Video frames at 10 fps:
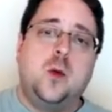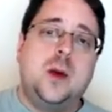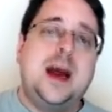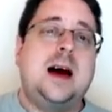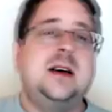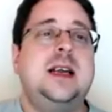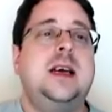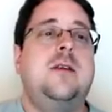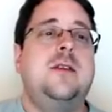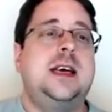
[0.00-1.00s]
the
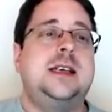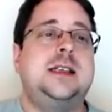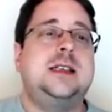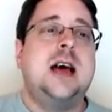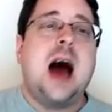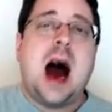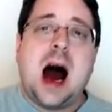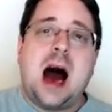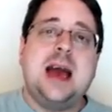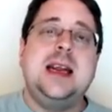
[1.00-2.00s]
reality of it is
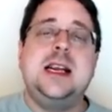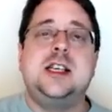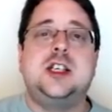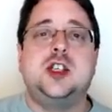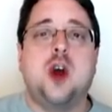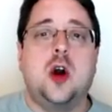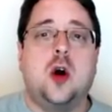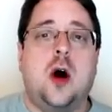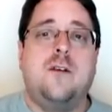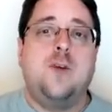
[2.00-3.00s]
I need to
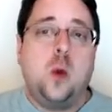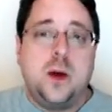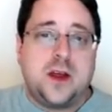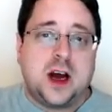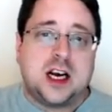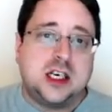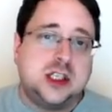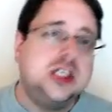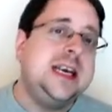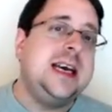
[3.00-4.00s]
start off with a
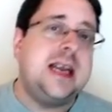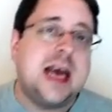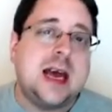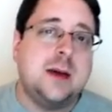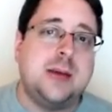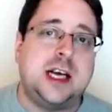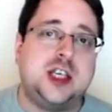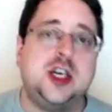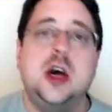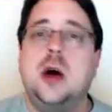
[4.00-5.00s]
clean
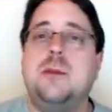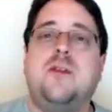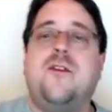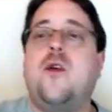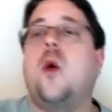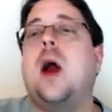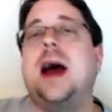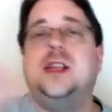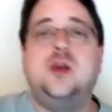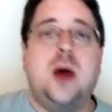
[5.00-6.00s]
image before
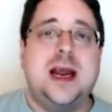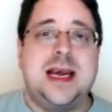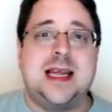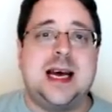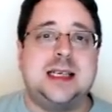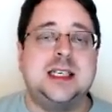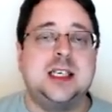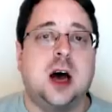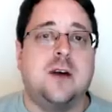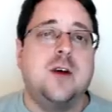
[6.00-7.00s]
I do any of that
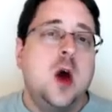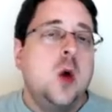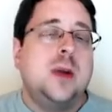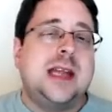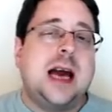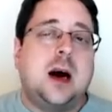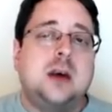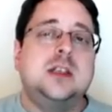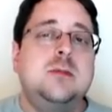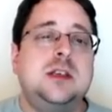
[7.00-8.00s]
stuff. What that
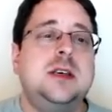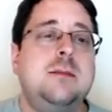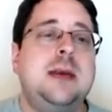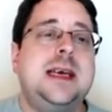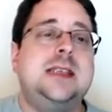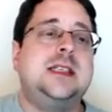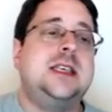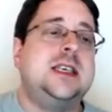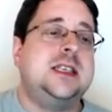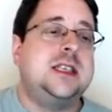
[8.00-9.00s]
ultimately
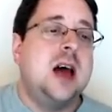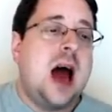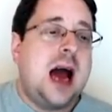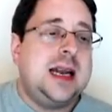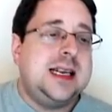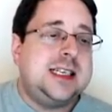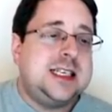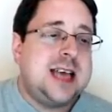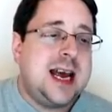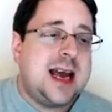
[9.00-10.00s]
means is I need
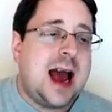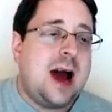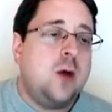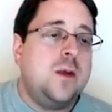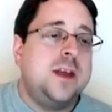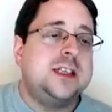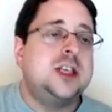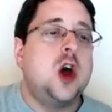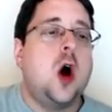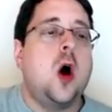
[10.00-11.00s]
to take out
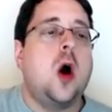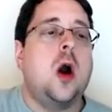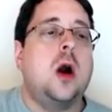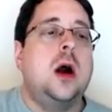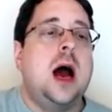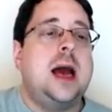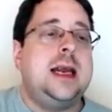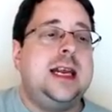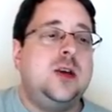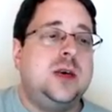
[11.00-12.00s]
this car,
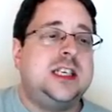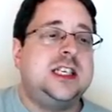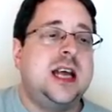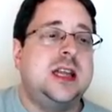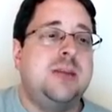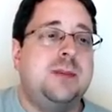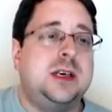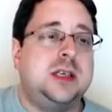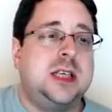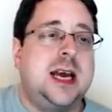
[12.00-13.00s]
I need to extend the
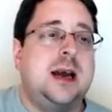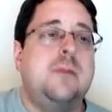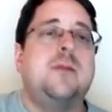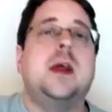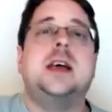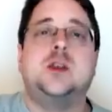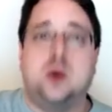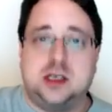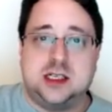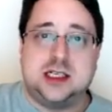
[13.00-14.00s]
building,
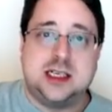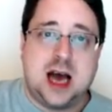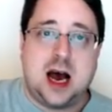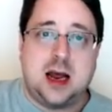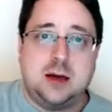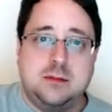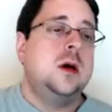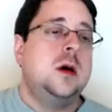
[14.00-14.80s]
as well as the sky.